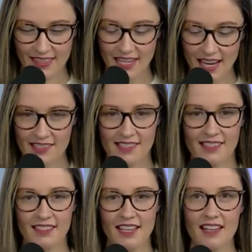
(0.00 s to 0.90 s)
Yes,
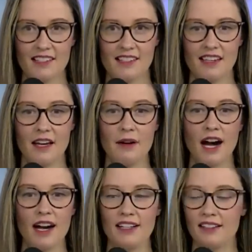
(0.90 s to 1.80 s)
yes. I,
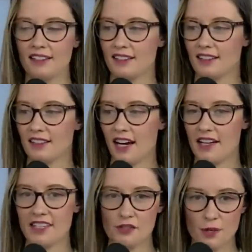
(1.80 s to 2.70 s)
I
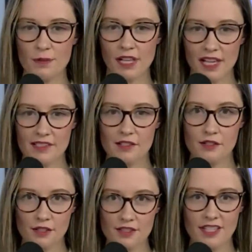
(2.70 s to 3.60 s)
I think gym classes
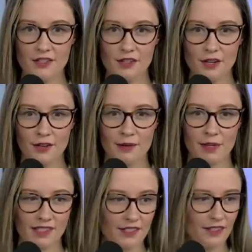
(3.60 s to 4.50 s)
should teach yoga
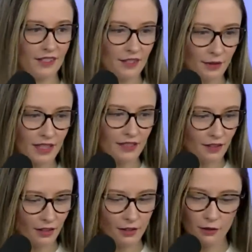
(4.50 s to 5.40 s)
because you can do it in
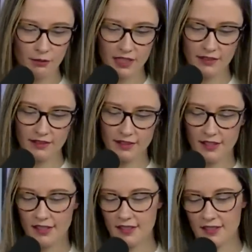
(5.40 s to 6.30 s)
your home and
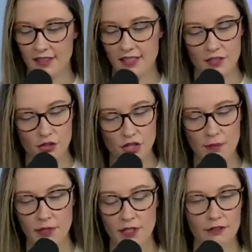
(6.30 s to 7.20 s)
it's
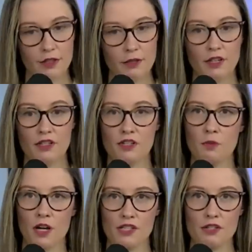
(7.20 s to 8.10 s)
cheap and good for you. You can just
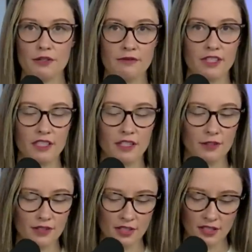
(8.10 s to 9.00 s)
watch YouTube
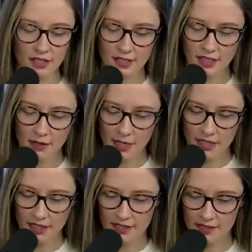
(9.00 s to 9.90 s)
videos. Come
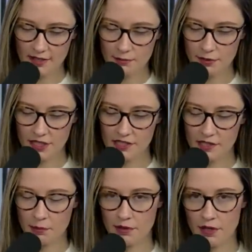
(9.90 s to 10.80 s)
on, guys. But this is
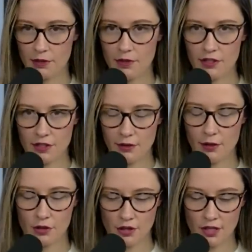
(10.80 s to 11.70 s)
a pro
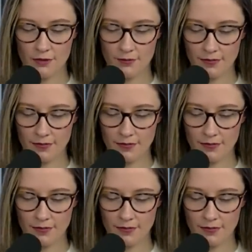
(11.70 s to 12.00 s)
yoga show.